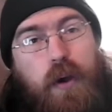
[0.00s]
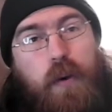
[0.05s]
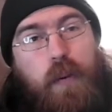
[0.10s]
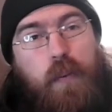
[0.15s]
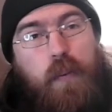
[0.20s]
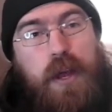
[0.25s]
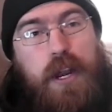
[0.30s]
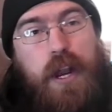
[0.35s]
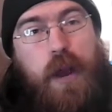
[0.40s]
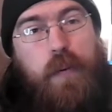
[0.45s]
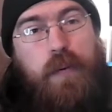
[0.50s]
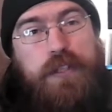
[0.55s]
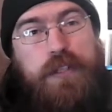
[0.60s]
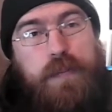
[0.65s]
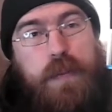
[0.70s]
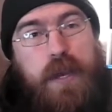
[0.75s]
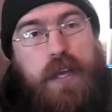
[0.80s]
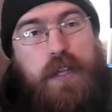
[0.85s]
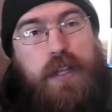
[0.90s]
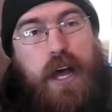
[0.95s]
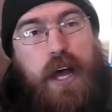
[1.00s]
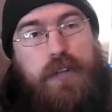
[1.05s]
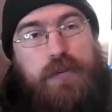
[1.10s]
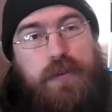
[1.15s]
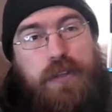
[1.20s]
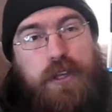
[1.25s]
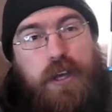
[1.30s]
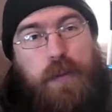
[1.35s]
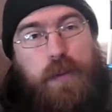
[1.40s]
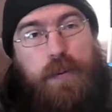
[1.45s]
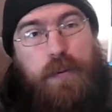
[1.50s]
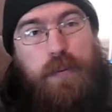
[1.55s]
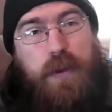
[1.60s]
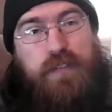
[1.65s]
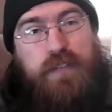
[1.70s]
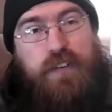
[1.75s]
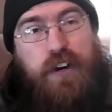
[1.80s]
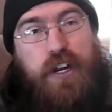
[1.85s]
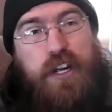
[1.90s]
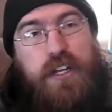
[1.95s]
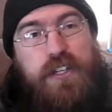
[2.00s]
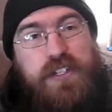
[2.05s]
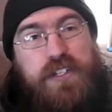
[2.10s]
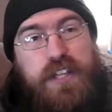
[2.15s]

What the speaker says: When I went to Big Lots with a couple of my friends,